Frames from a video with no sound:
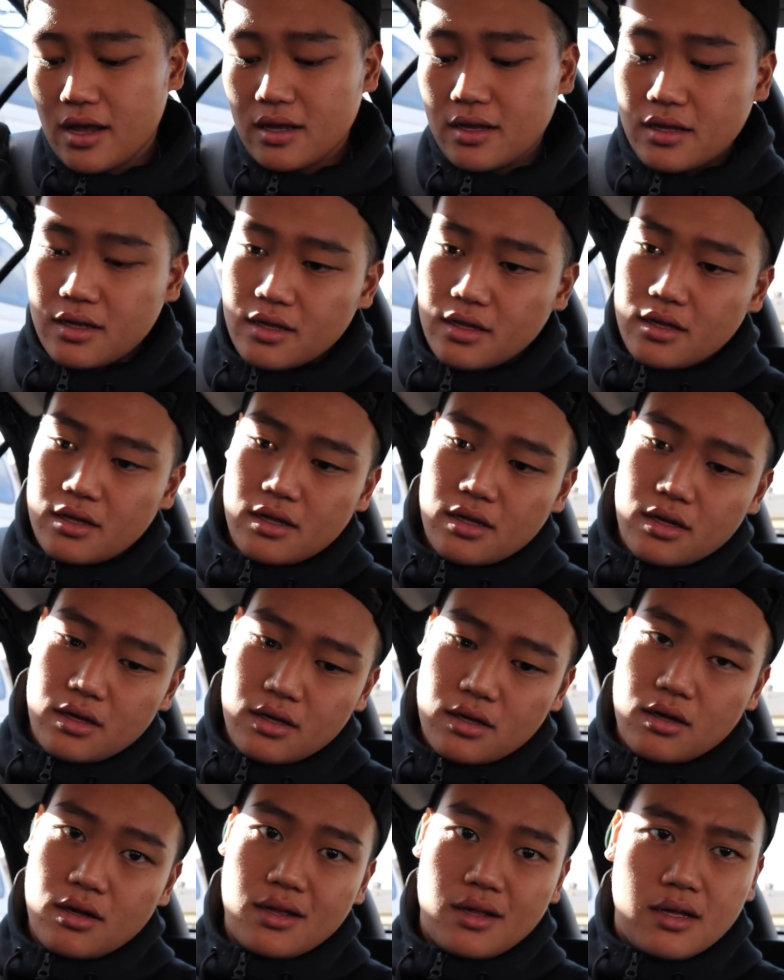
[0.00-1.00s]

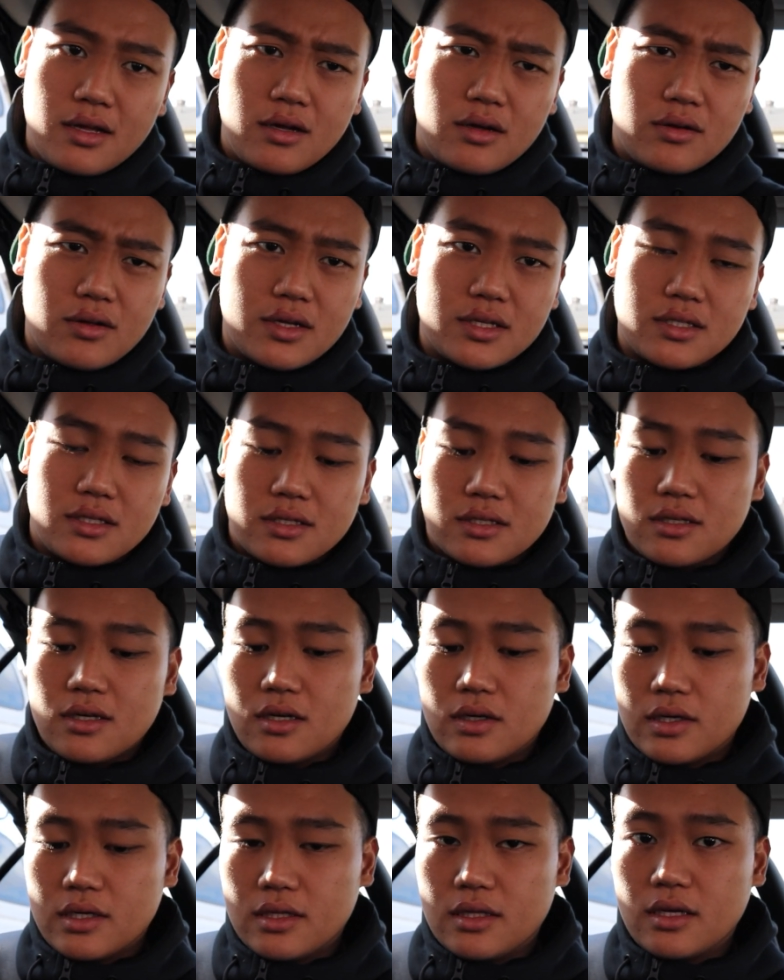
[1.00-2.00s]
Well, that's the
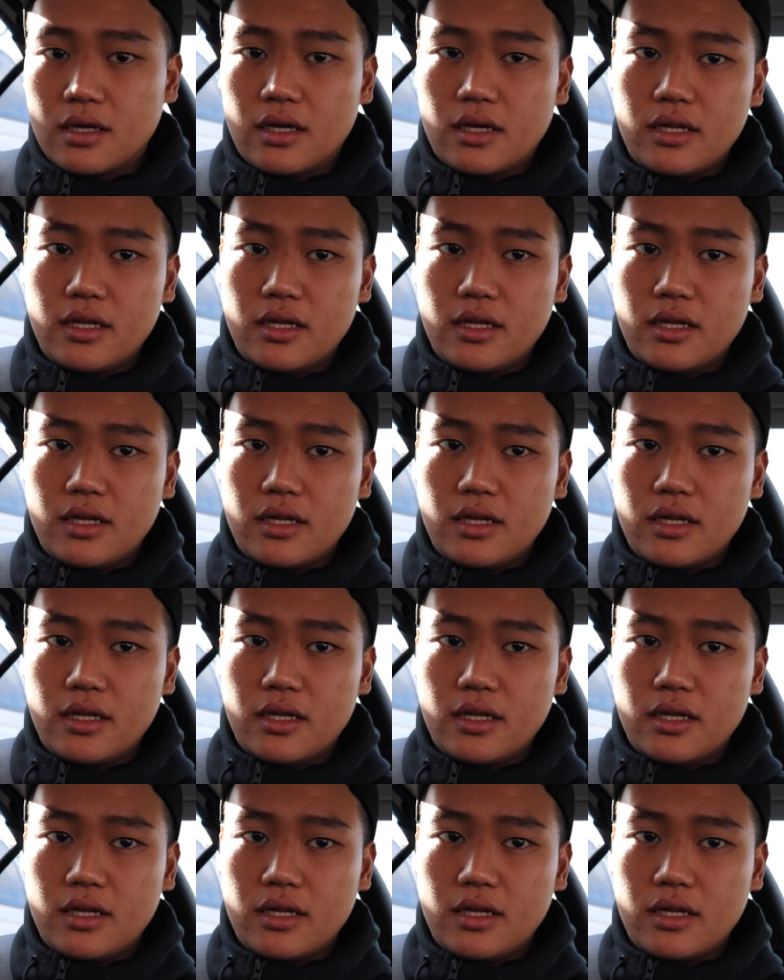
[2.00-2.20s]
song right there.